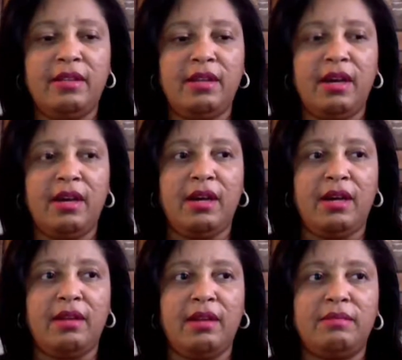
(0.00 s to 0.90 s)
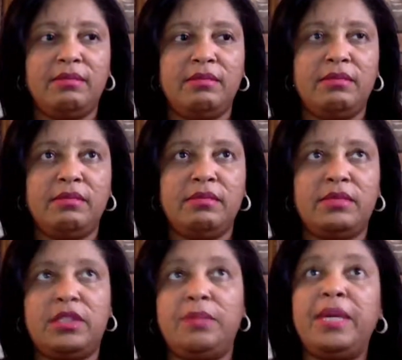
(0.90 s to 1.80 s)

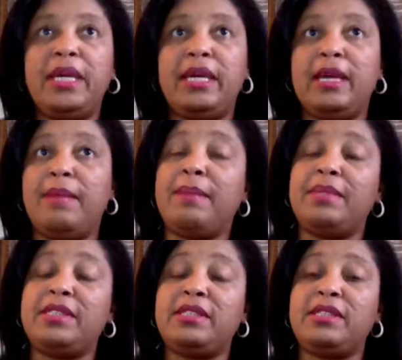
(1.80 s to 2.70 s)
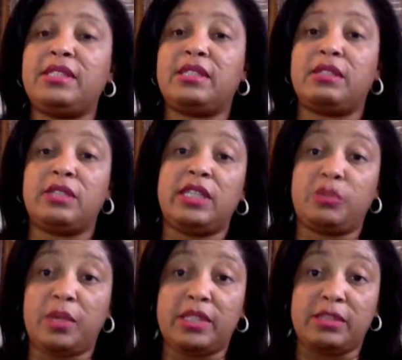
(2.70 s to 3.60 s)
to me and my businesses as
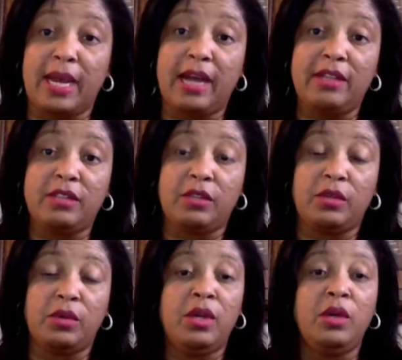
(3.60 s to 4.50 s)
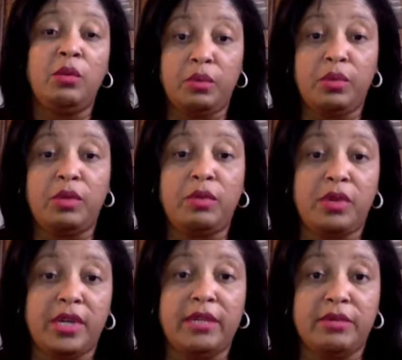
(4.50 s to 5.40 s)
well as in my household when we were
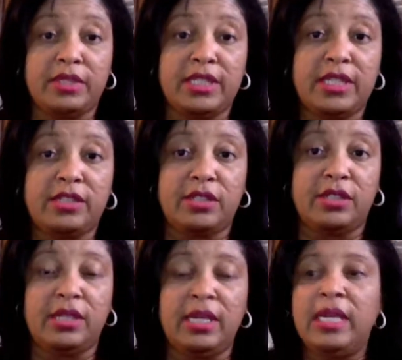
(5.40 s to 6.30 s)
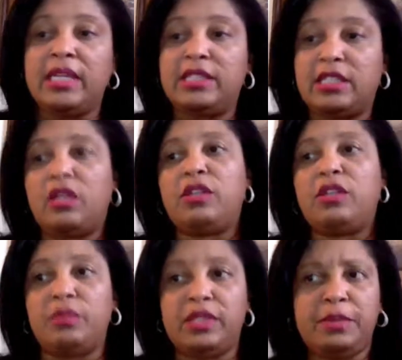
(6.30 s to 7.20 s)
in a recession, because I saw the
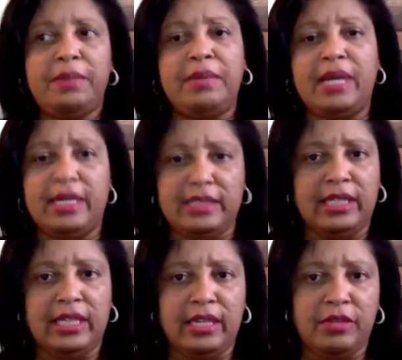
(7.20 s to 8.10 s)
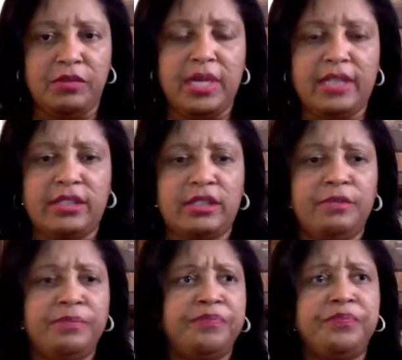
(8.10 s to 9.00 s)
rich people constantly getting rich.
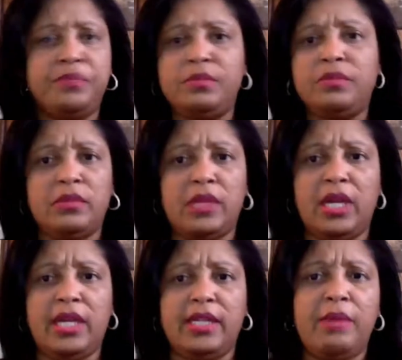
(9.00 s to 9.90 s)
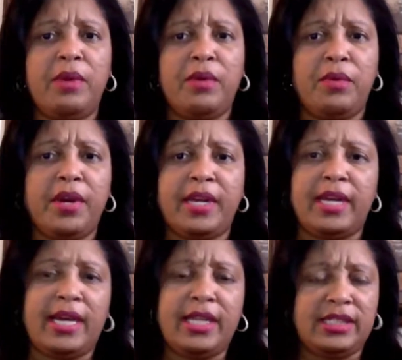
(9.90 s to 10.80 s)
And they weren't working.
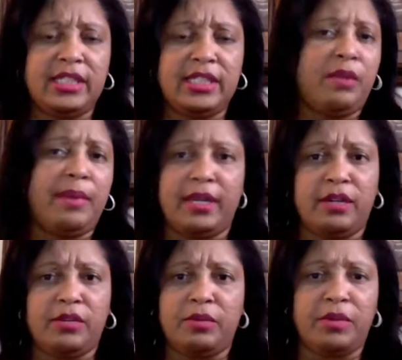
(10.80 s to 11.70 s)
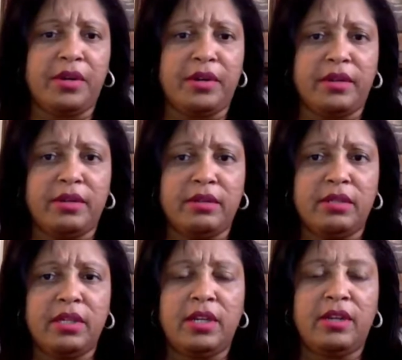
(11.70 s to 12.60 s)
I didn't see nobody go to work,
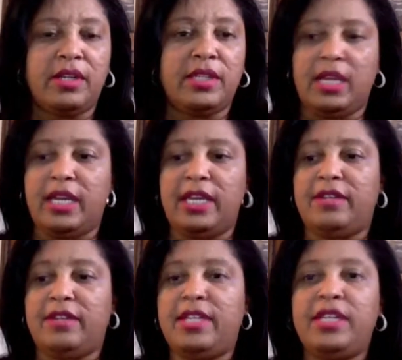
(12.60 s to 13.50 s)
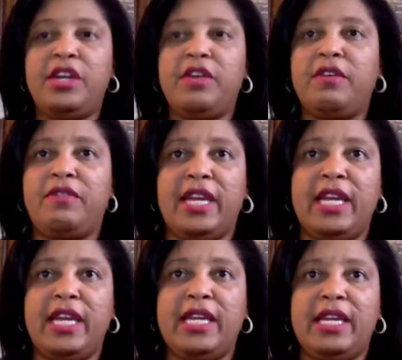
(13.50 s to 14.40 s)
and didn't hear of
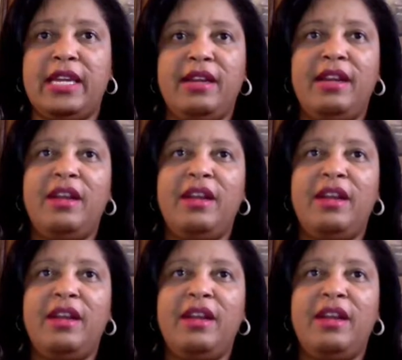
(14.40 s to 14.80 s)
any